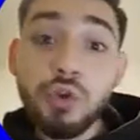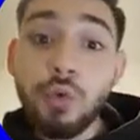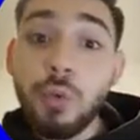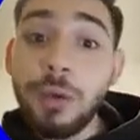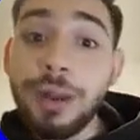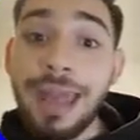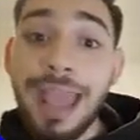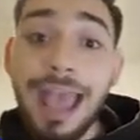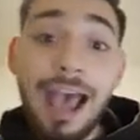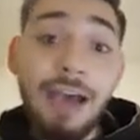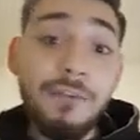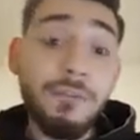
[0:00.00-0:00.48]
want
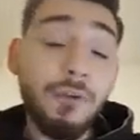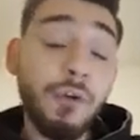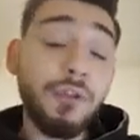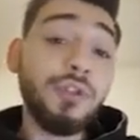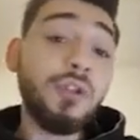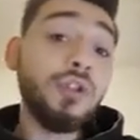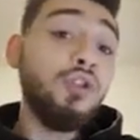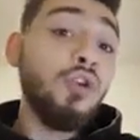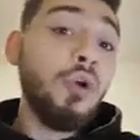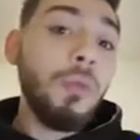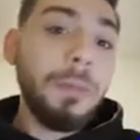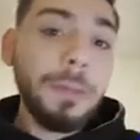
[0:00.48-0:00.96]
to have on the
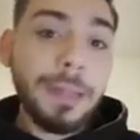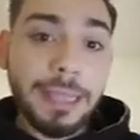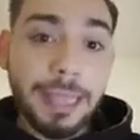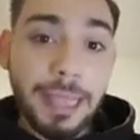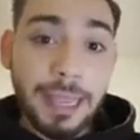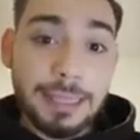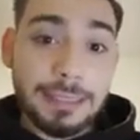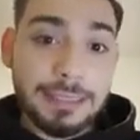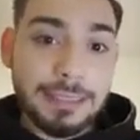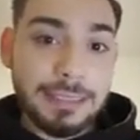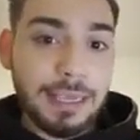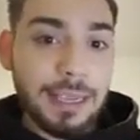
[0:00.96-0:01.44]

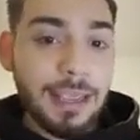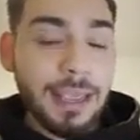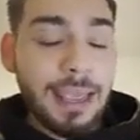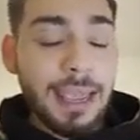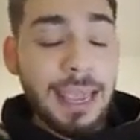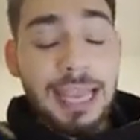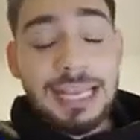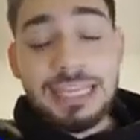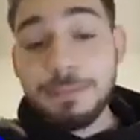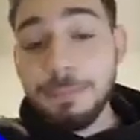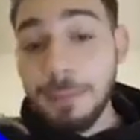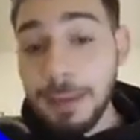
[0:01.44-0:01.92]
duplicates
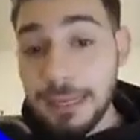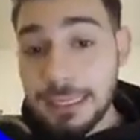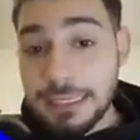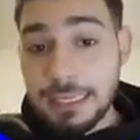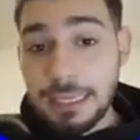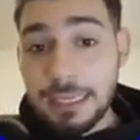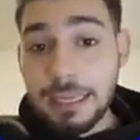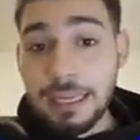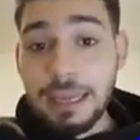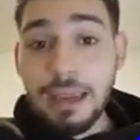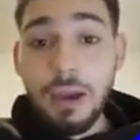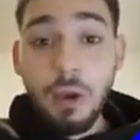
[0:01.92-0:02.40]
is
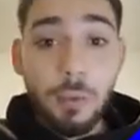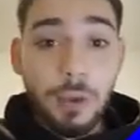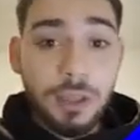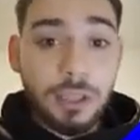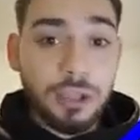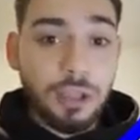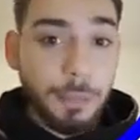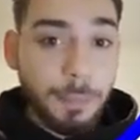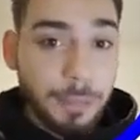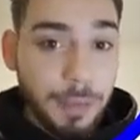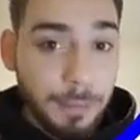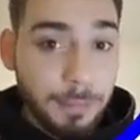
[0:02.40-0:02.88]
basically going
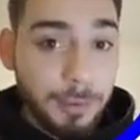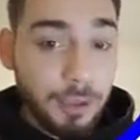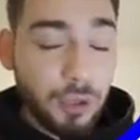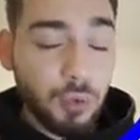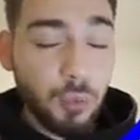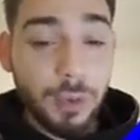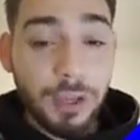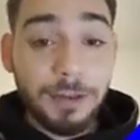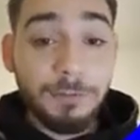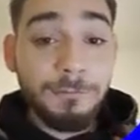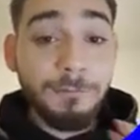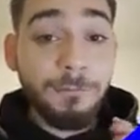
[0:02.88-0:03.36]
to be
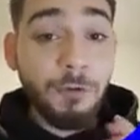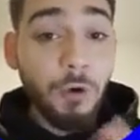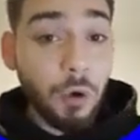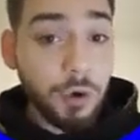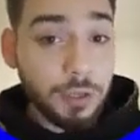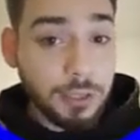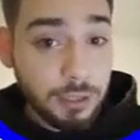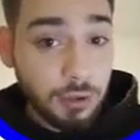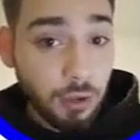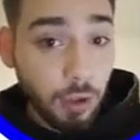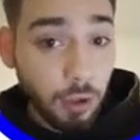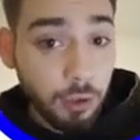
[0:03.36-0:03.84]
between
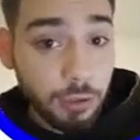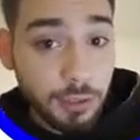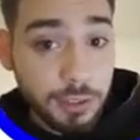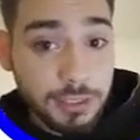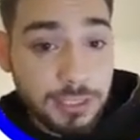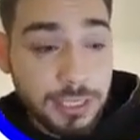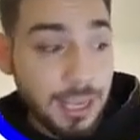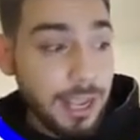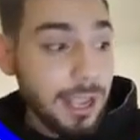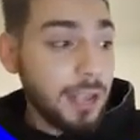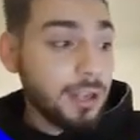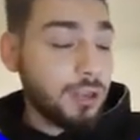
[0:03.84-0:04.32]

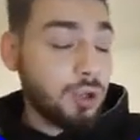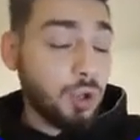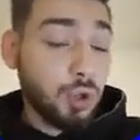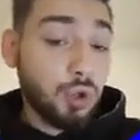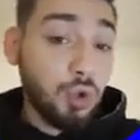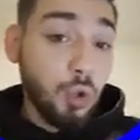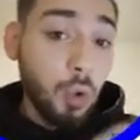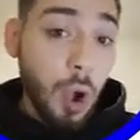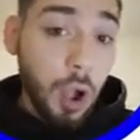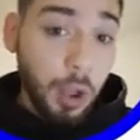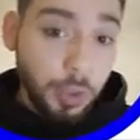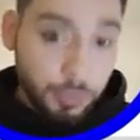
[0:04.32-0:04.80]
$40 to
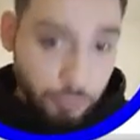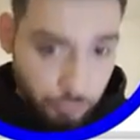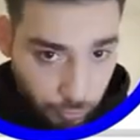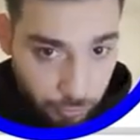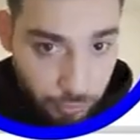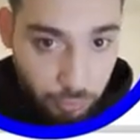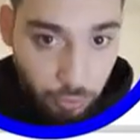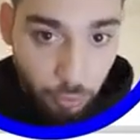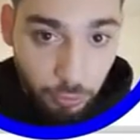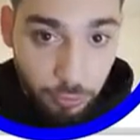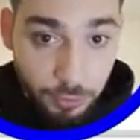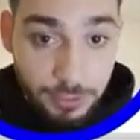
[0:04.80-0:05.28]

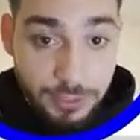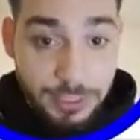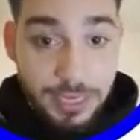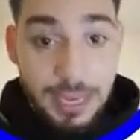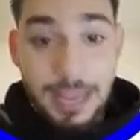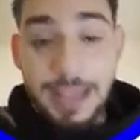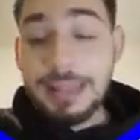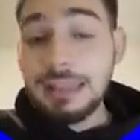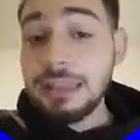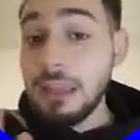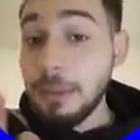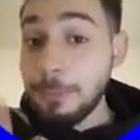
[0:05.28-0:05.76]
$200,
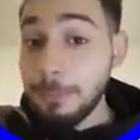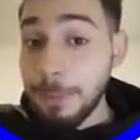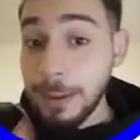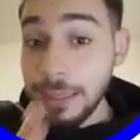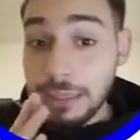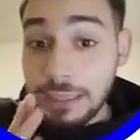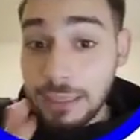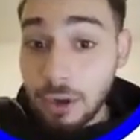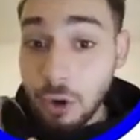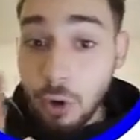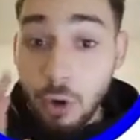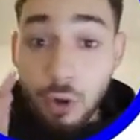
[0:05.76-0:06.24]

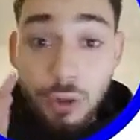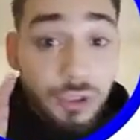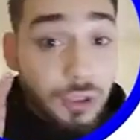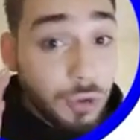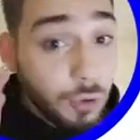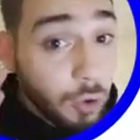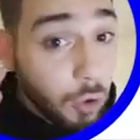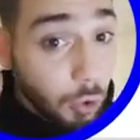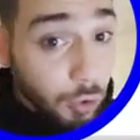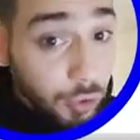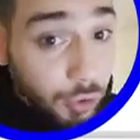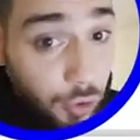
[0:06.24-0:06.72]
depending
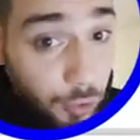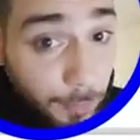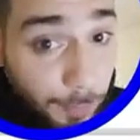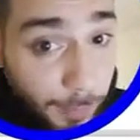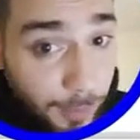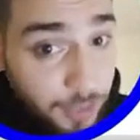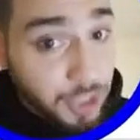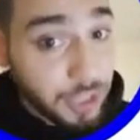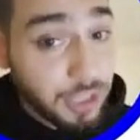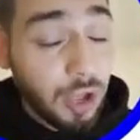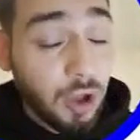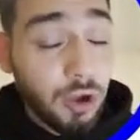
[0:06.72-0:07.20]
on your
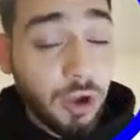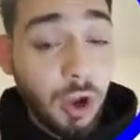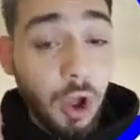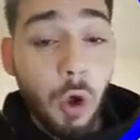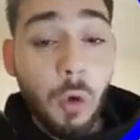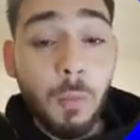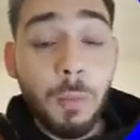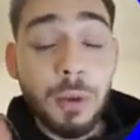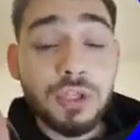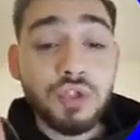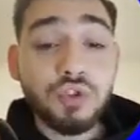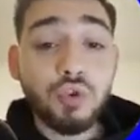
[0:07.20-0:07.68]
budget, on how
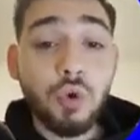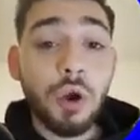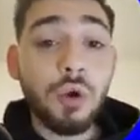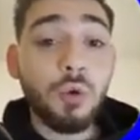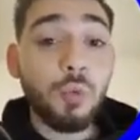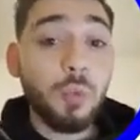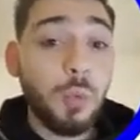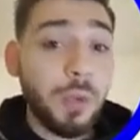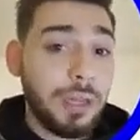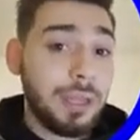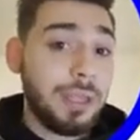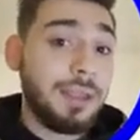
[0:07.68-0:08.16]
much you are
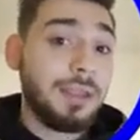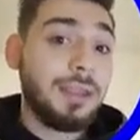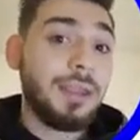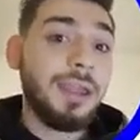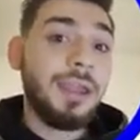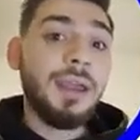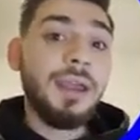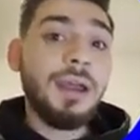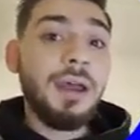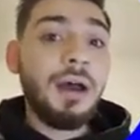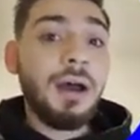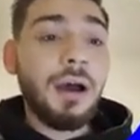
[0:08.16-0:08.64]
willing,
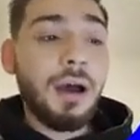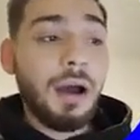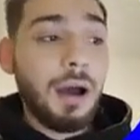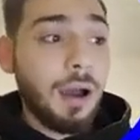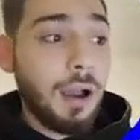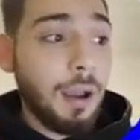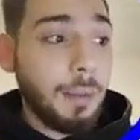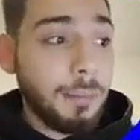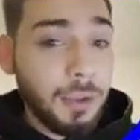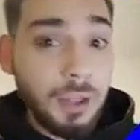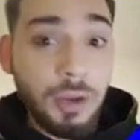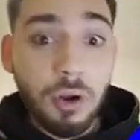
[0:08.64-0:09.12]

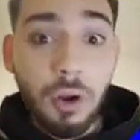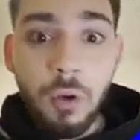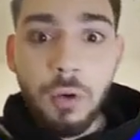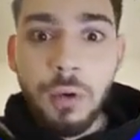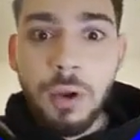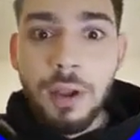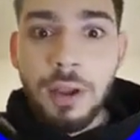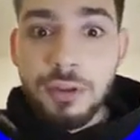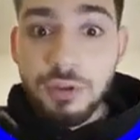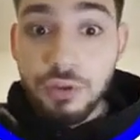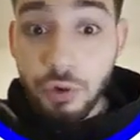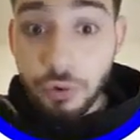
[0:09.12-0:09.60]

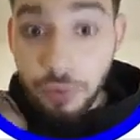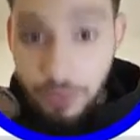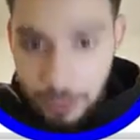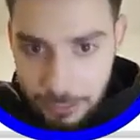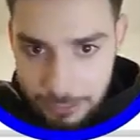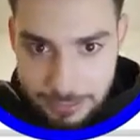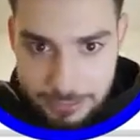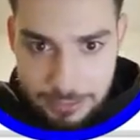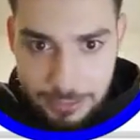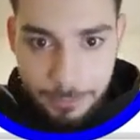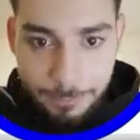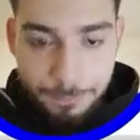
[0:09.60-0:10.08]
to
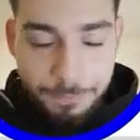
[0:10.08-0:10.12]
risk.